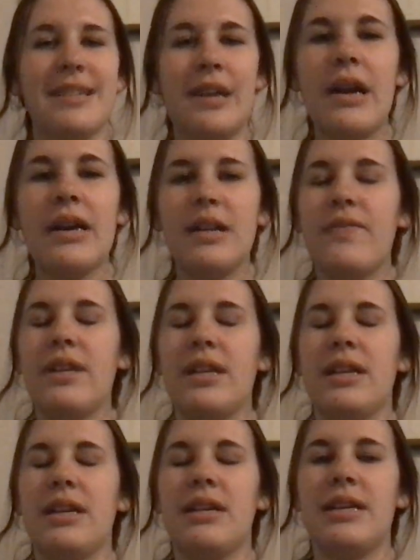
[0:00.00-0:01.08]
not
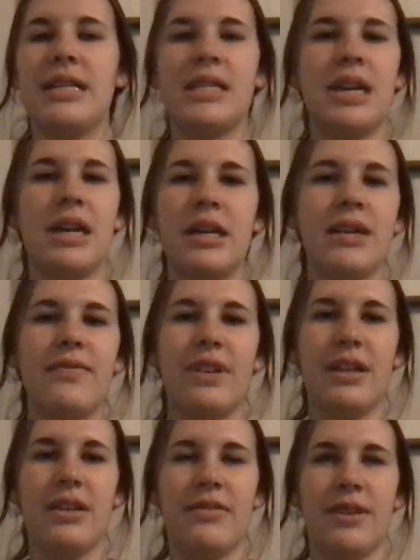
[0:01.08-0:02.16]
convenient. It's not a
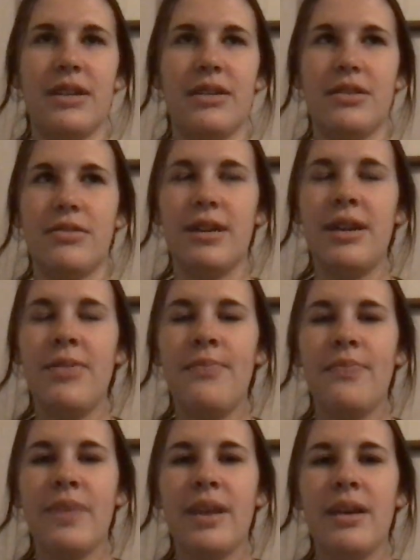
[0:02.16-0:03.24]
convenient way to do it.
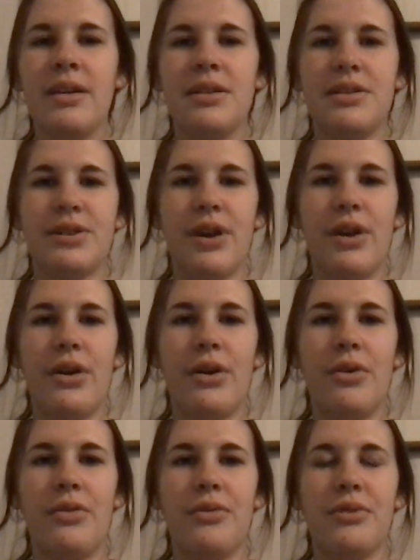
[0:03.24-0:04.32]

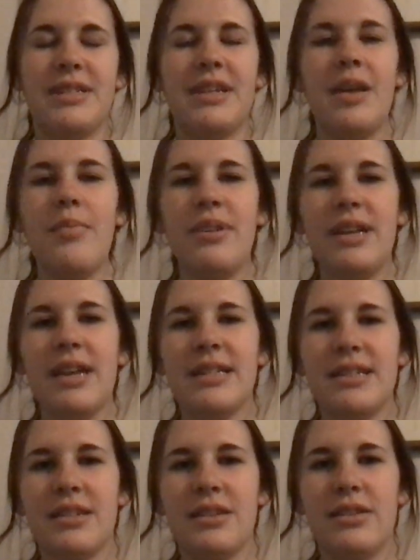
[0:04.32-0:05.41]
So what sampling
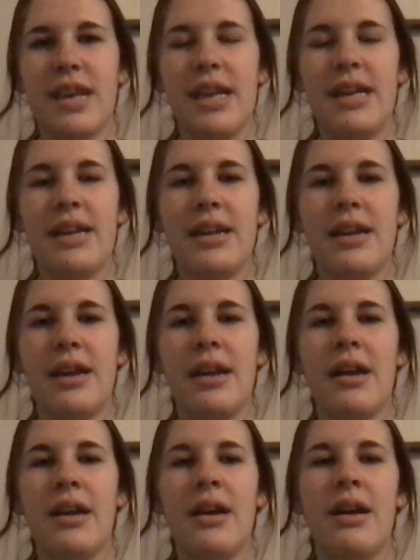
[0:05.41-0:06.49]
is you're
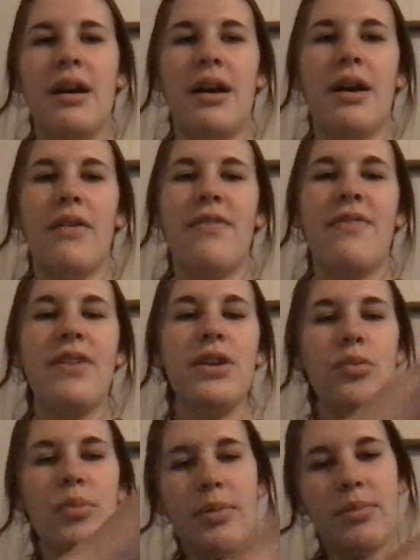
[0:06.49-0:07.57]
taking a
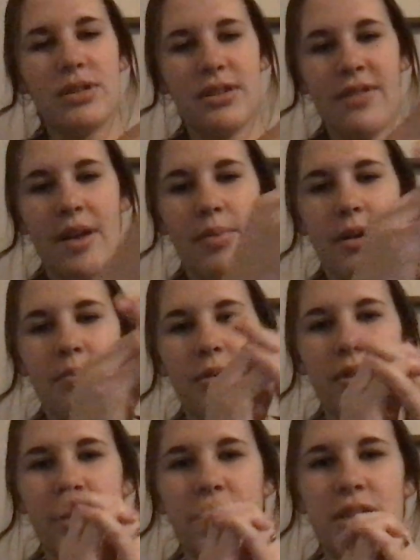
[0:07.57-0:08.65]
few members of that
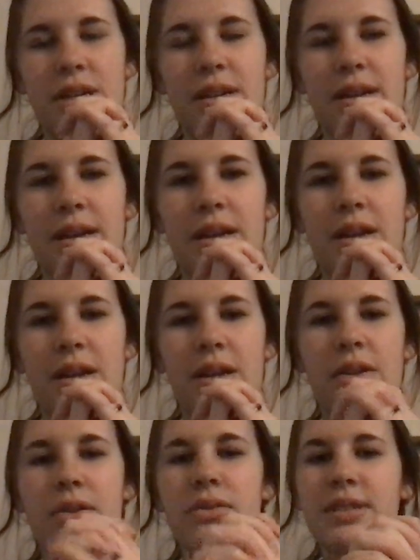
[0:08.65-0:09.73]
population and
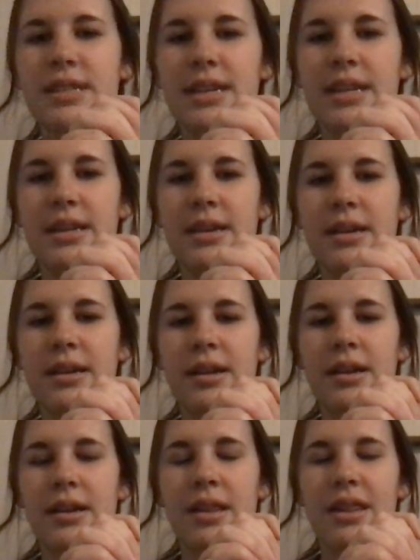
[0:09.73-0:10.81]
using
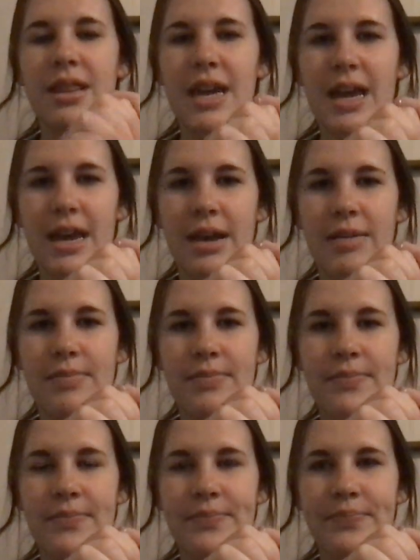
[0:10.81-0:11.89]
them